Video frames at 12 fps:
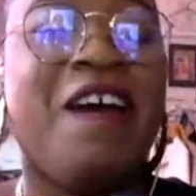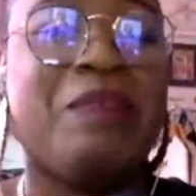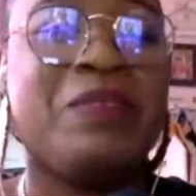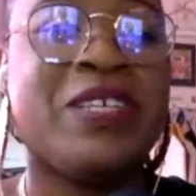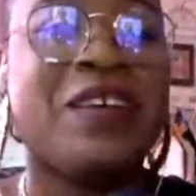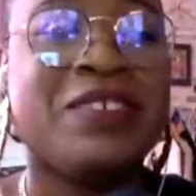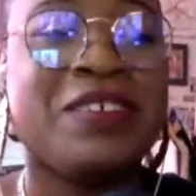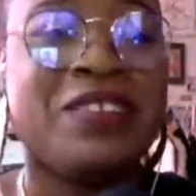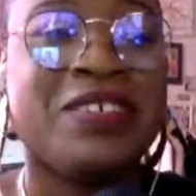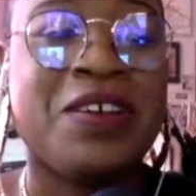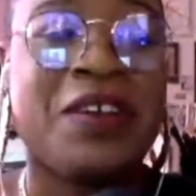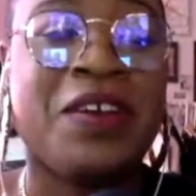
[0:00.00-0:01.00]
shout out
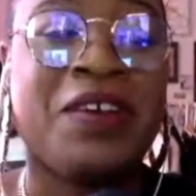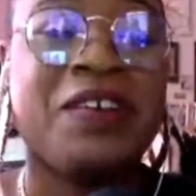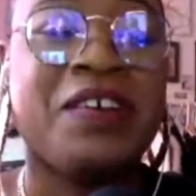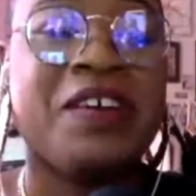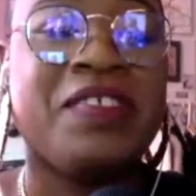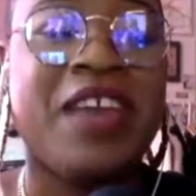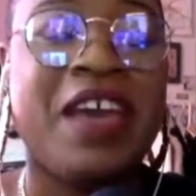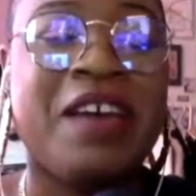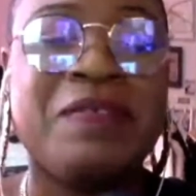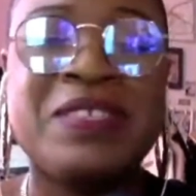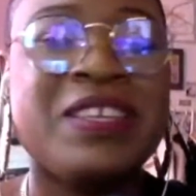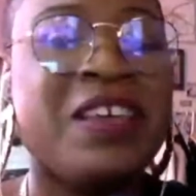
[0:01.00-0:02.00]
to her, that I
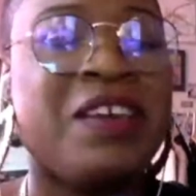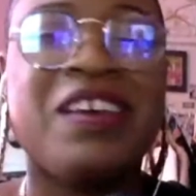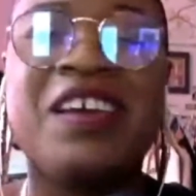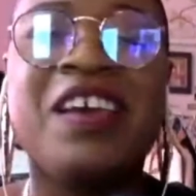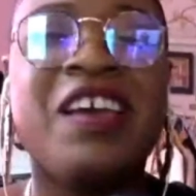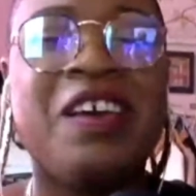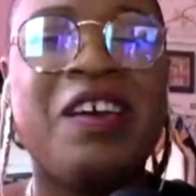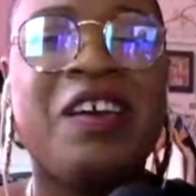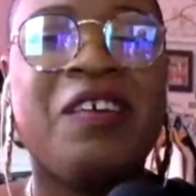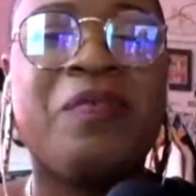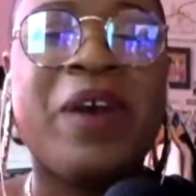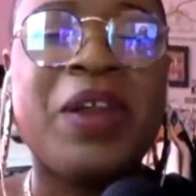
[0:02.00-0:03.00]
was like,
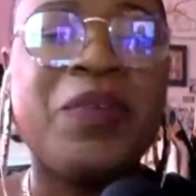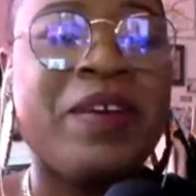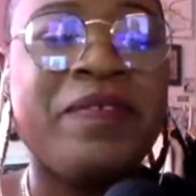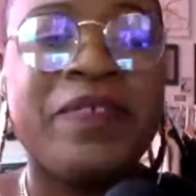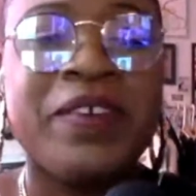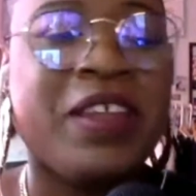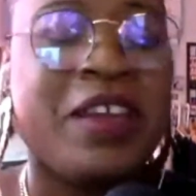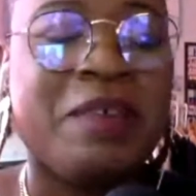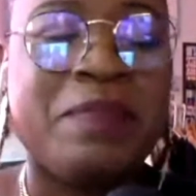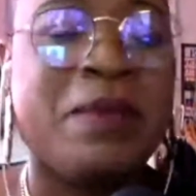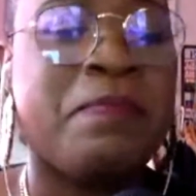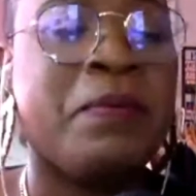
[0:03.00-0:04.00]
why do I feel like
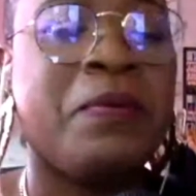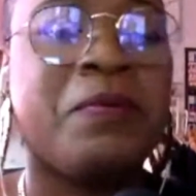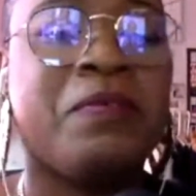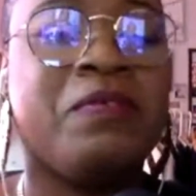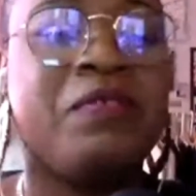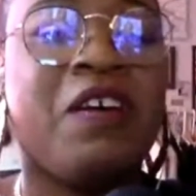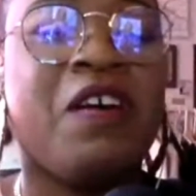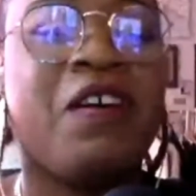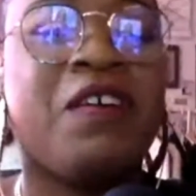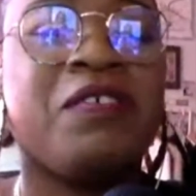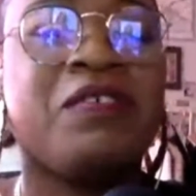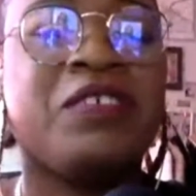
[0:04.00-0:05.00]
people
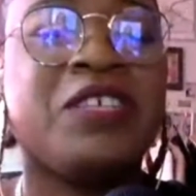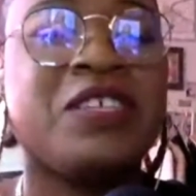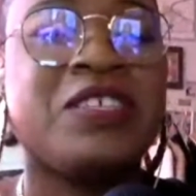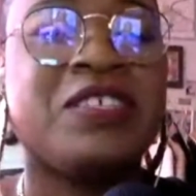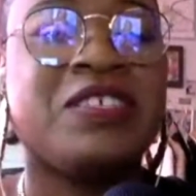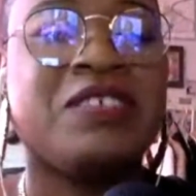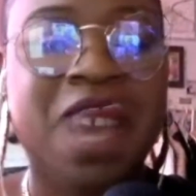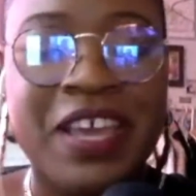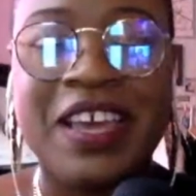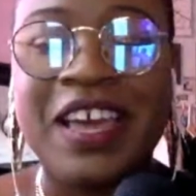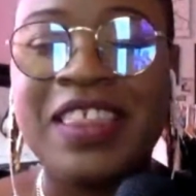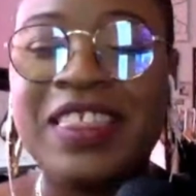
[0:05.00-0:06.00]
are just
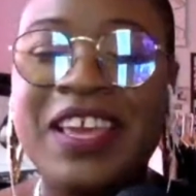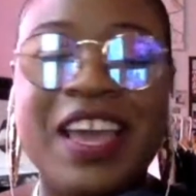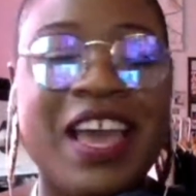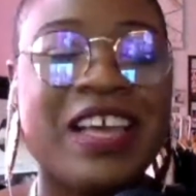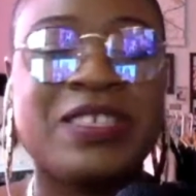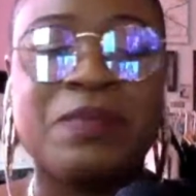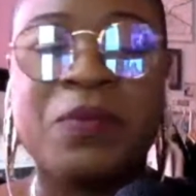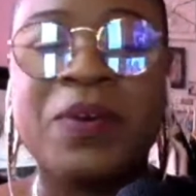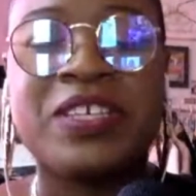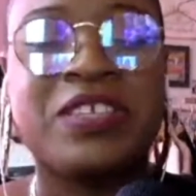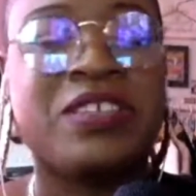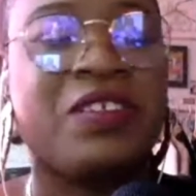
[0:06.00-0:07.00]
like, I think I asked some
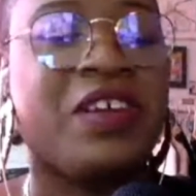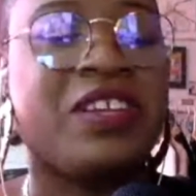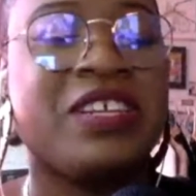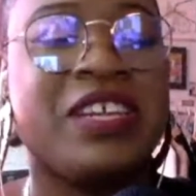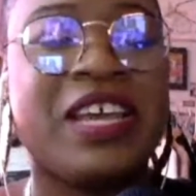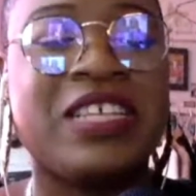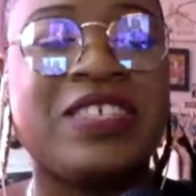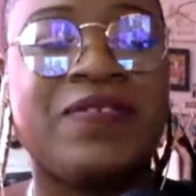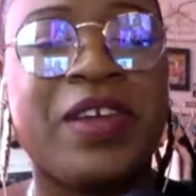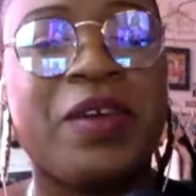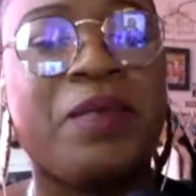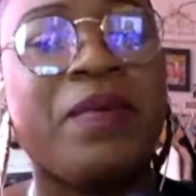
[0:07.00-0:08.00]
question along the lines
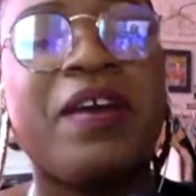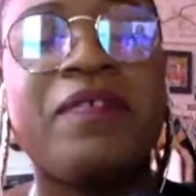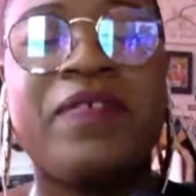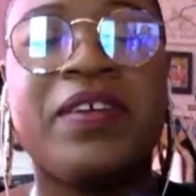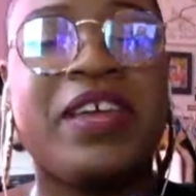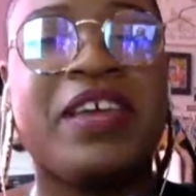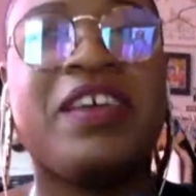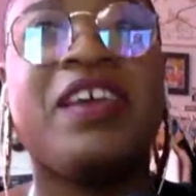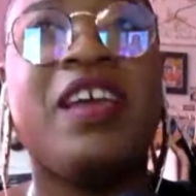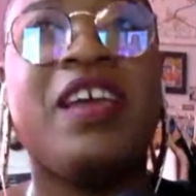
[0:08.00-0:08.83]
of like, why I feel like